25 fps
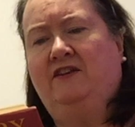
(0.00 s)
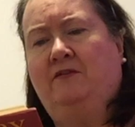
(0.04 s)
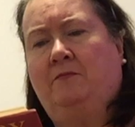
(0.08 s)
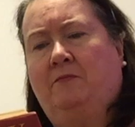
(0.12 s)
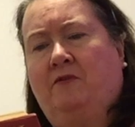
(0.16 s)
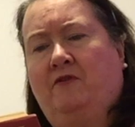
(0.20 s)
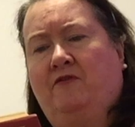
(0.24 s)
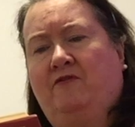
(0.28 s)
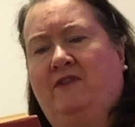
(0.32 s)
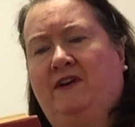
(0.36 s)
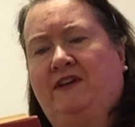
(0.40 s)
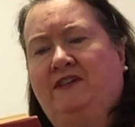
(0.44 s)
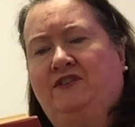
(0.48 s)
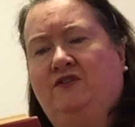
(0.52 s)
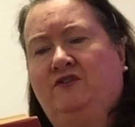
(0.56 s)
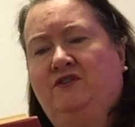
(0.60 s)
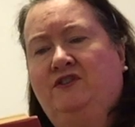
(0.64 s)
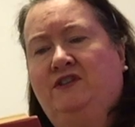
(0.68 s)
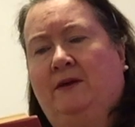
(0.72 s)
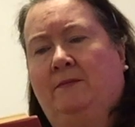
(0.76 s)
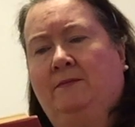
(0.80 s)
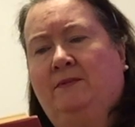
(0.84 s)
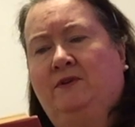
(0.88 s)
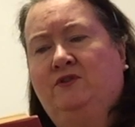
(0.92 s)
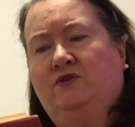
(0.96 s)
of Professor
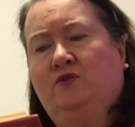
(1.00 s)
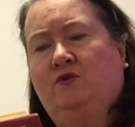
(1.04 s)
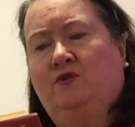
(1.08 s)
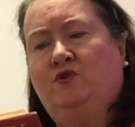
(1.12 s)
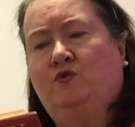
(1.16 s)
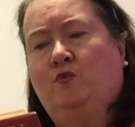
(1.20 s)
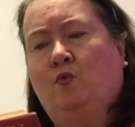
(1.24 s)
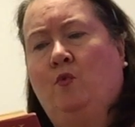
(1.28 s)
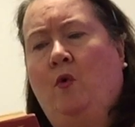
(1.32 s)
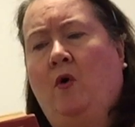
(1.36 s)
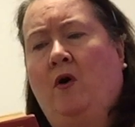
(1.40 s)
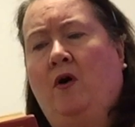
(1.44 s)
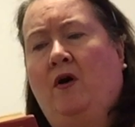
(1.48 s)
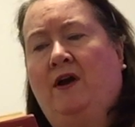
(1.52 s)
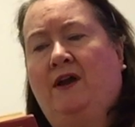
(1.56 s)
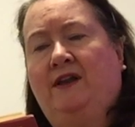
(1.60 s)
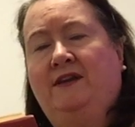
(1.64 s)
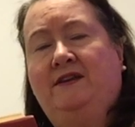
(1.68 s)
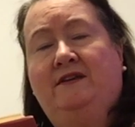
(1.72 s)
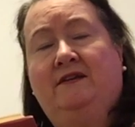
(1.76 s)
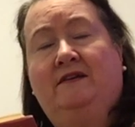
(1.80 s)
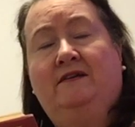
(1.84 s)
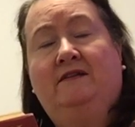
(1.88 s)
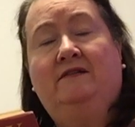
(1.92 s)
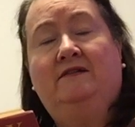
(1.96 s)
Dumbledore's
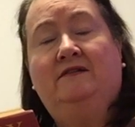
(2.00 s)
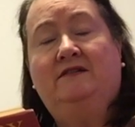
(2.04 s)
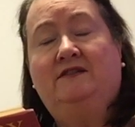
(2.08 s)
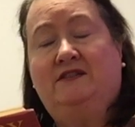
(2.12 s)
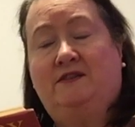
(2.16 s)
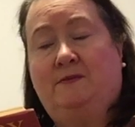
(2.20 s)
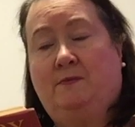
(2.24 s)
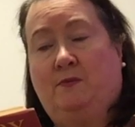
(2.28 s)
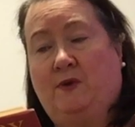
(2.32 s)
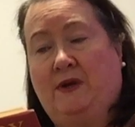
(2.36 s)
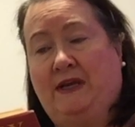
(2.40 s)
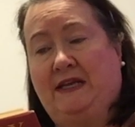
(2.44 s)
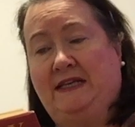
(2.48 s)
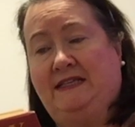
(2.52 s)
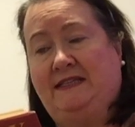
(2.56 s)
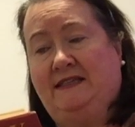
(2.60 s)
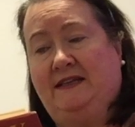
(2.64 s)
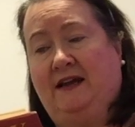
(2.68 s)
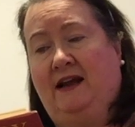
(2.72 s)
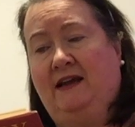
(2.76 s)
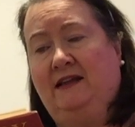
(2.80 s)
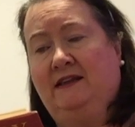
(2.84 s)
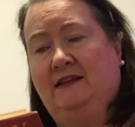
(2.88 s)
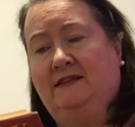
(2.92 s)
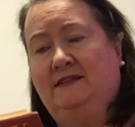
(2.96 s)
wand to bring
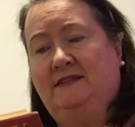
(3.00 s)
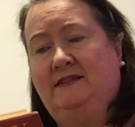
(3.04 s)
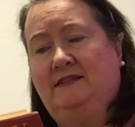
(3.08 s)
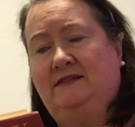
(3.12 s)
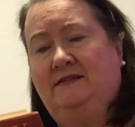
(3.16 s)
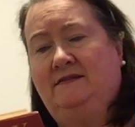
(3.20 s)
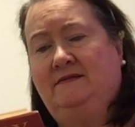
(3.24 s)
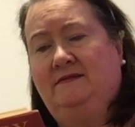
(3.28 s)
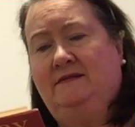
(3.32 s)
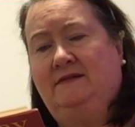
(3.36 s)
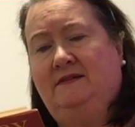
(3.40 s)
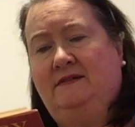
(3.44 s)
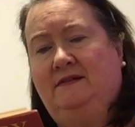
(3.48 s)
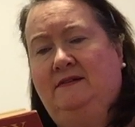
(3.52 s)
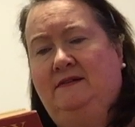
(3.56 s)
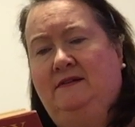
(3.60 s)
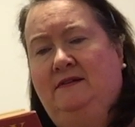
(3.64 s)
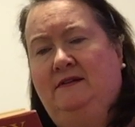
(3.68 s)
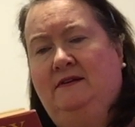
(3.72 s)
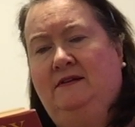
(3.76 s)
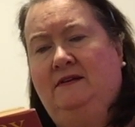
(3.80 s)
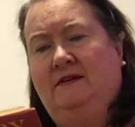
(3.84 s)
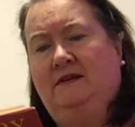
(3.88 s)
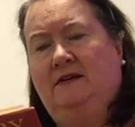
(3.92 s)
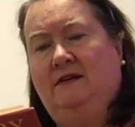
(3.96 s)
silence.
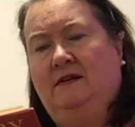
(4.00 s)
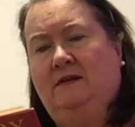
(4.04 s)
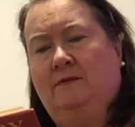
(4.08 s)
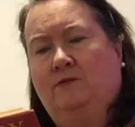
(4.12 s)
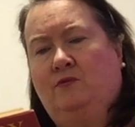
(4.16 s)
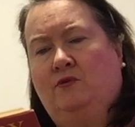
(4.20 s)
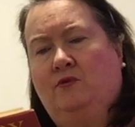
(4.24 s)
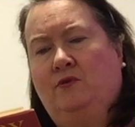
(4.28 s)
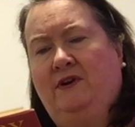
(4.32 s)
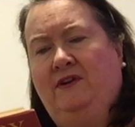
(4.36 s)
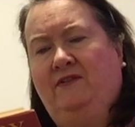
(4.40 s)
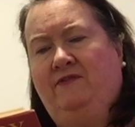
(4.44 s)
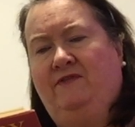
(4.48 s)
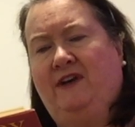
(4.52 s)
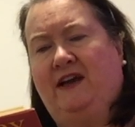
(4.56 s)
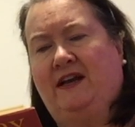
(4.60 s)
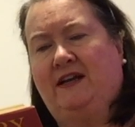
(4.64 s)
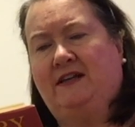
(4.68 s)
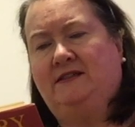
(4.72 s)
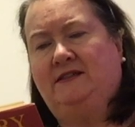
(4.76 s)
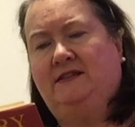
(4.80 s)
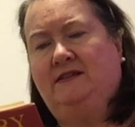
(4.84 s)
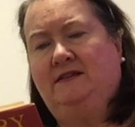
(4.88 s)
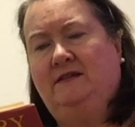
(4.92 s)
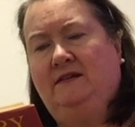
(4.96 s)

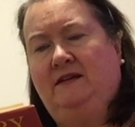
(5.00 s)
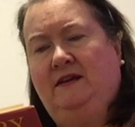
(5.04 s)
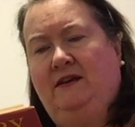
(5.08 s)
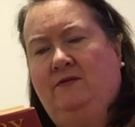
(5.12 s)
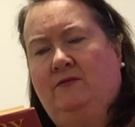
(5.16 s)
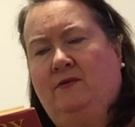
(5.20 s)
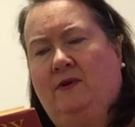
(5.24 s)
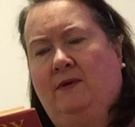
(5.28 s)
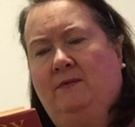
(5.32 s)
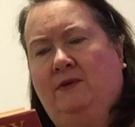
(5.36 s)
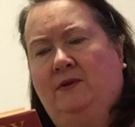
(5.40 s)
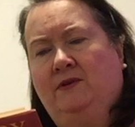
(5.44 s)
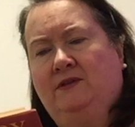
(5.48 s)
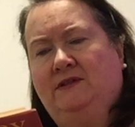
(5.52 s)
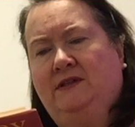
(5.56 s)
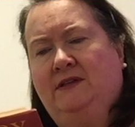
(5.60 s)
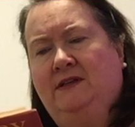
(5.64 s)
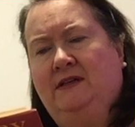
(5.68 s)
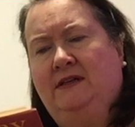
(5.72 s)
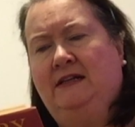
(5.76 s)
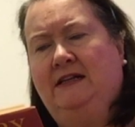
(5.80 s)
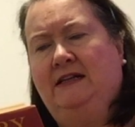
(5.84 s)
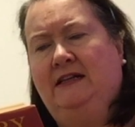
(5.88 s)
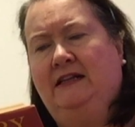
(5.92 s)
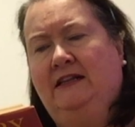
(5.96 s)
"Prefects," he rumbled,
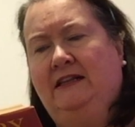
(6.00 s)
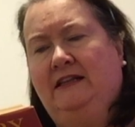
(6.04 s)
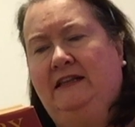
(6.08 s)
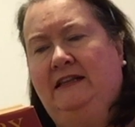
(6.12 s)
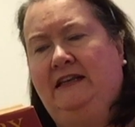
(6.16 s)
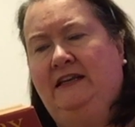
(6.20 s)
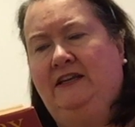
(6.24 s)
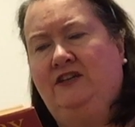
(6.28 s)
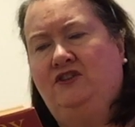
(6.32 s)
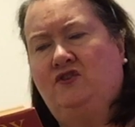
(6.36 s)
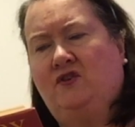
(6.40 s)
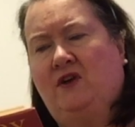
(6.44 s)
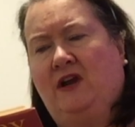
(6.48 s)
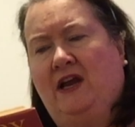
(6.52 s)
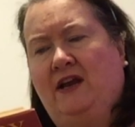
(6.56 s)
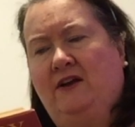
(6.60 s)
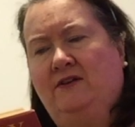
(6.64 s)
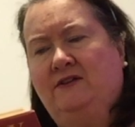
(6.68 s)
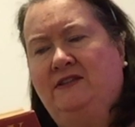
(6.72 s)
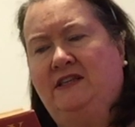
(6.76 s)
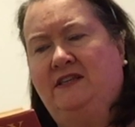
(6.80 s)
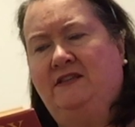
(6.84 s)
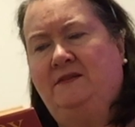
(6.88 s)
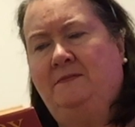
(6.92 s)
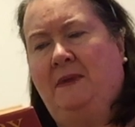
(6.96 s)
"lead your
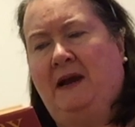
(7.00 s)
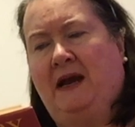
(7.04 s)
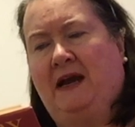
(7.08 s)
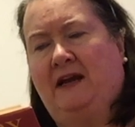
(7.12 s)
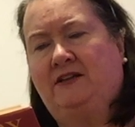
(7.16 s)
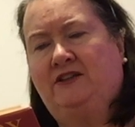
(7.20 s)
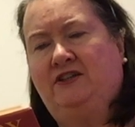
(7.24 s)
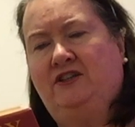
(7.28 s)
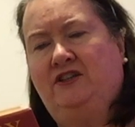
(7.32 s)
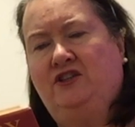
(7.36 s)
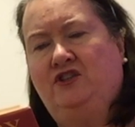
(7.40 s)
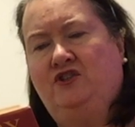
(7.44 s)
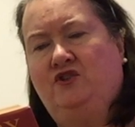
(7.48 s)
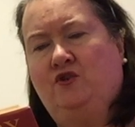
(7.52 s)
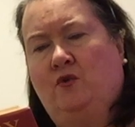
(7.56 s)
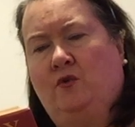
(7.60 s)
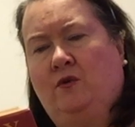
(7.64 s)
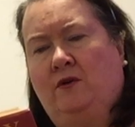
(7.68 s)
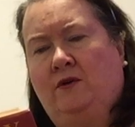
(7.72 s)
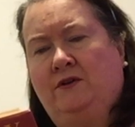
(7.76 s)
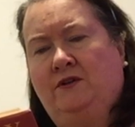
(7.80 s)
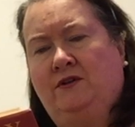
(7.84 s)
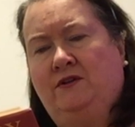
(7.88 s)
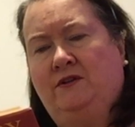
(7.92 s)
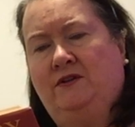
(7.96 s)
houses back to the
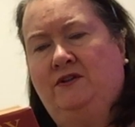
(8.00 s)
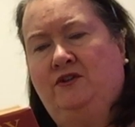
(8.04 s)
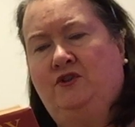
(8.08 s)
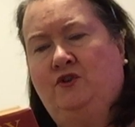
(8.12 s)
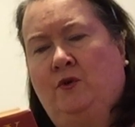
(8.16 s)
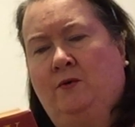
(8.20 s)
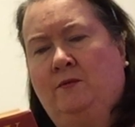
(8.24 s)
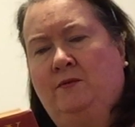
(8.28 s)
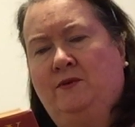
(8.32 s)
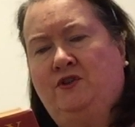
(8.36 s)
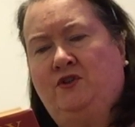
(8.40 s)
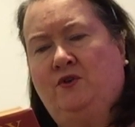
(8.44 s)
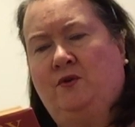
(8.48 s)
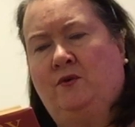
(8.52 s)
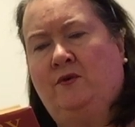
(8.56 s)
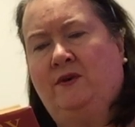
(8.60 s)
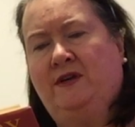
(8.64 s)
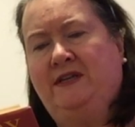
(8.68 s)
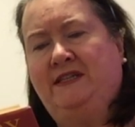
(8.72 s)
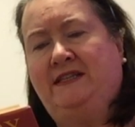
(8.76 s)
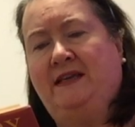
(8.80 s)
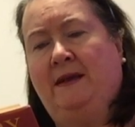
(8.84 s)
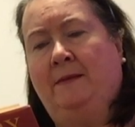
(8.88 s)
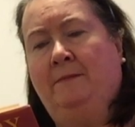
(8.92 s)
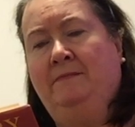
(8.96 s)

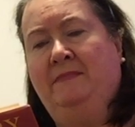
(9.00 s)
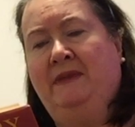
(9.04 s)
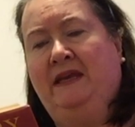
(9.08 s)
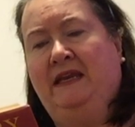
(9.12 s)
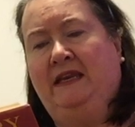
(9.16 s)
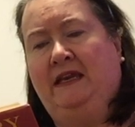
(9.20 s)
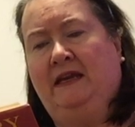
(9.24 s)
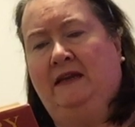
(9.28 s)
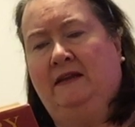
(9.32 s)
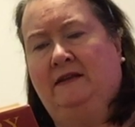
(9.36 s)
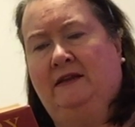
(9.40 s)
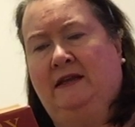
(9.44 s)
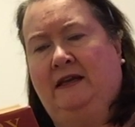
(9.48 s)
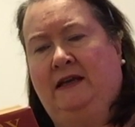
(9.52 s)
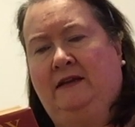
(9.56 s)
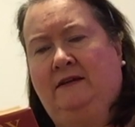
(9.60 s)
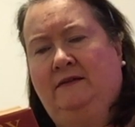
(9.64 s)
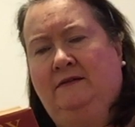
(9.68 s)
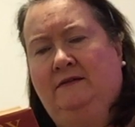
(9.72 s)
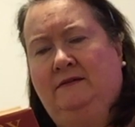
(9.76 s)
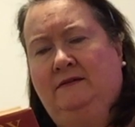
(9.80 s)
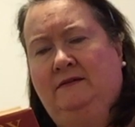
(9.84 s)
dormitories immediately."